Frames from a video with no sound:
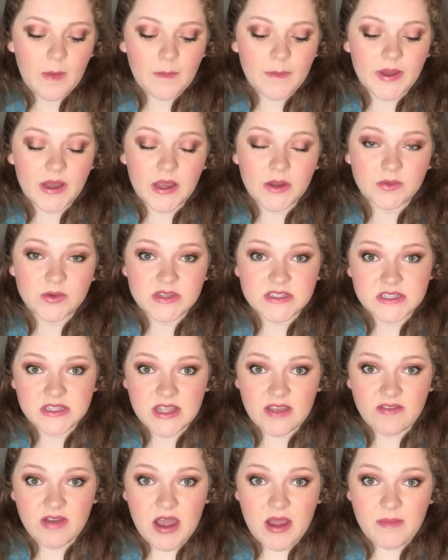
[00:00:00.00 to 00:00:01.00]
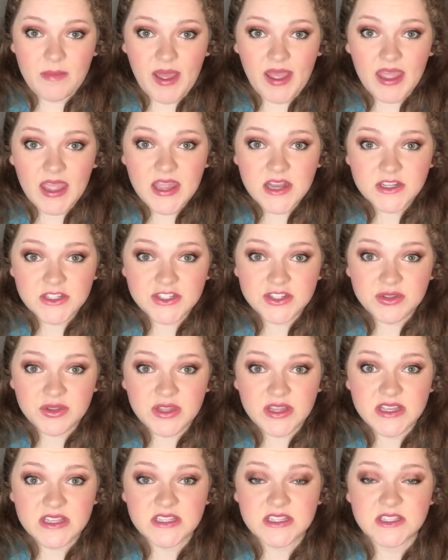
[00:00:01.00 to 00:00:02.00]
But recently I've gotten back into
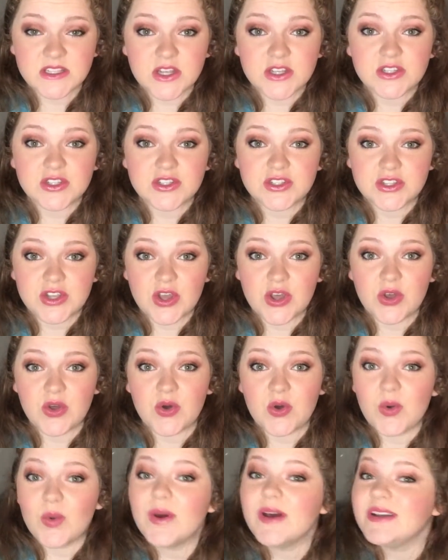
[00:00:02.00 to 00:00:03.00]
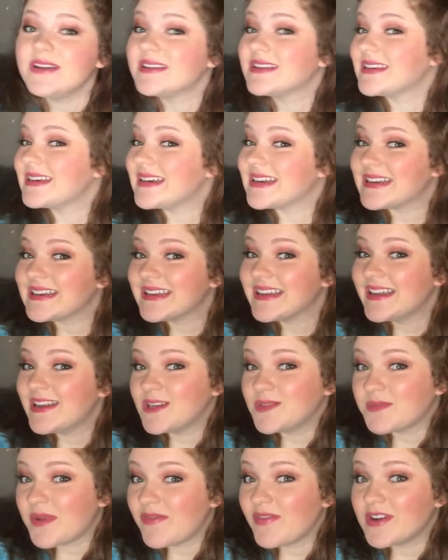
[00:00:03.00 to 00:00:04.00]
this. So
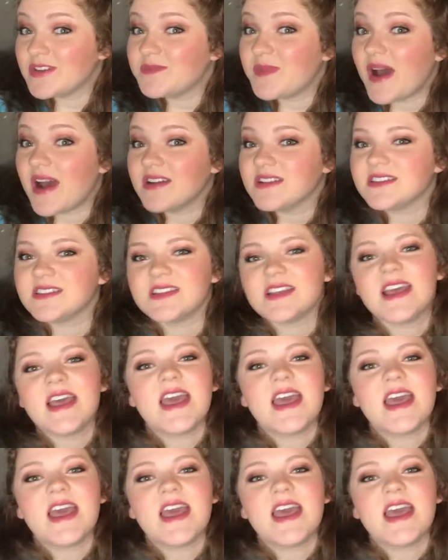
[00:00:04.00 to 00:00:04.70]
here's my first box.